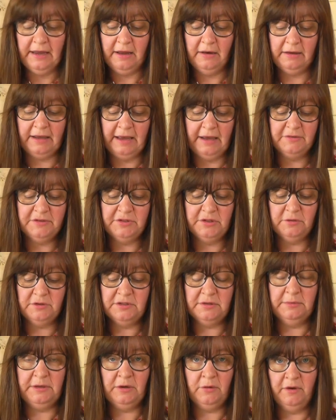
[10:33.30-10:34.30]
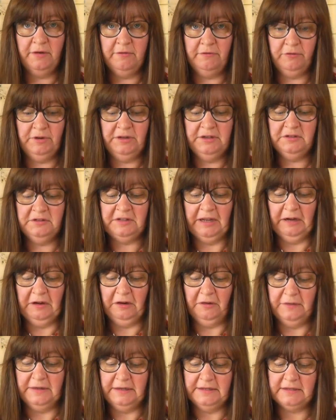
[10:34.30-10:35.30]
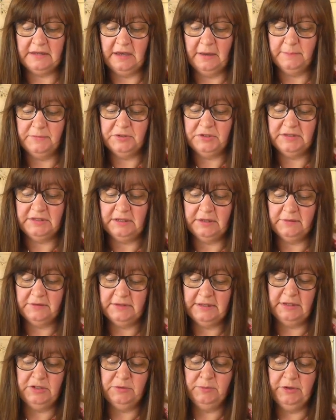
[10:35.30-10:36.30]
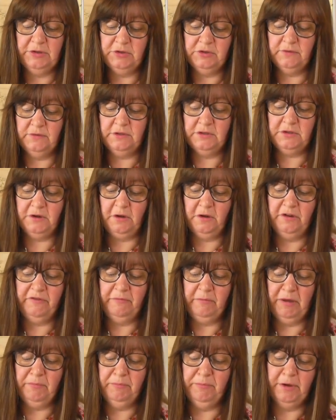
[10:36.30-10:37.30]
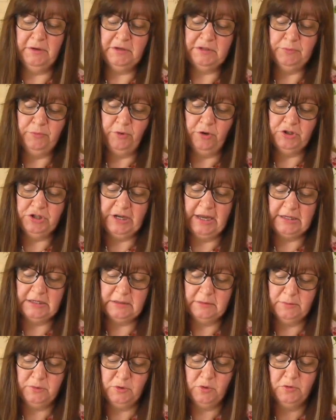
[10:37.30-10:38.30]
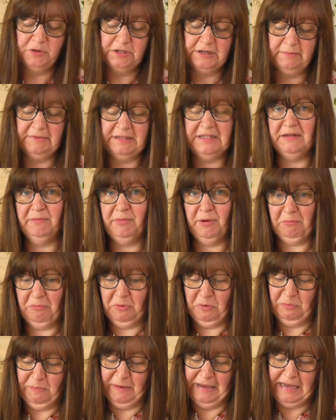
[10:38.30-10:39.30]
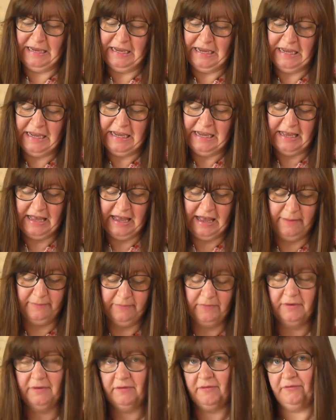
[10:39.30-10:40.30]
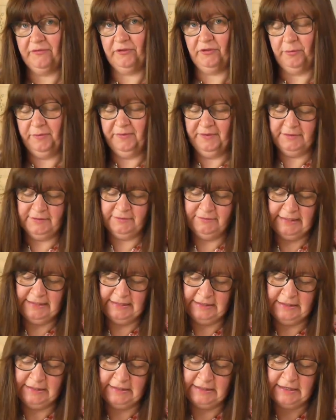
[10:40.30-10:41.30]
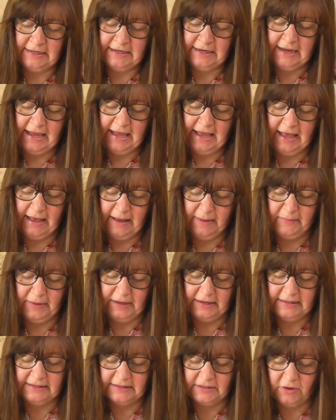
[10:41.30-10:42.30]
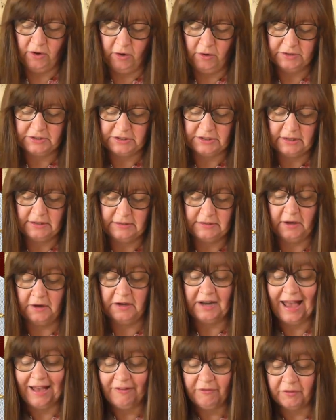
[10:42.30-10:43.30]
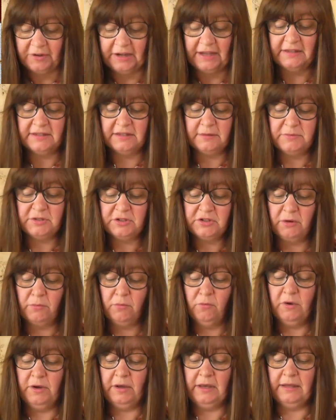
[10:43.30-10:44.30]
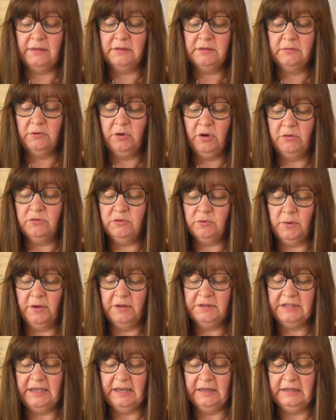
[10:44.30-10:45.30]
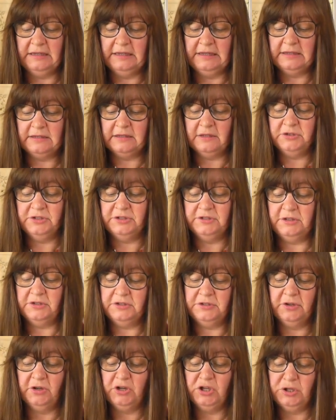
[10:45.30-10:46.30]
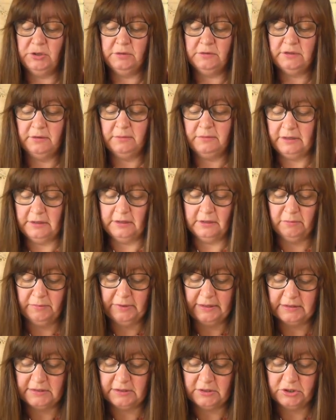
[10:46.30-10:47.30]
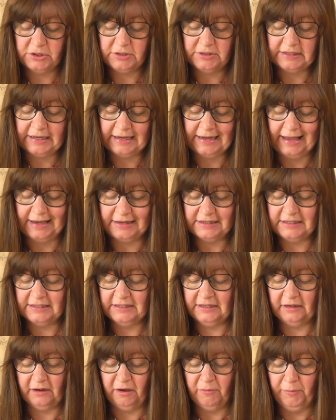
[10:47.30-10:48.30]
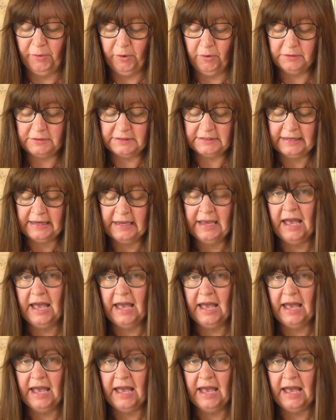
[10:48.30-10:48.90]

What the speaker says: and Gail's doing something quite freestyle on this. She said, I've sent a picture of the start of my bugs project, called it Mr. Bumblebee, for obvious reasons. And it's going to have on it some stump work and some gold work techniques. And she says she's going to use up the little bits that she's collected in her box,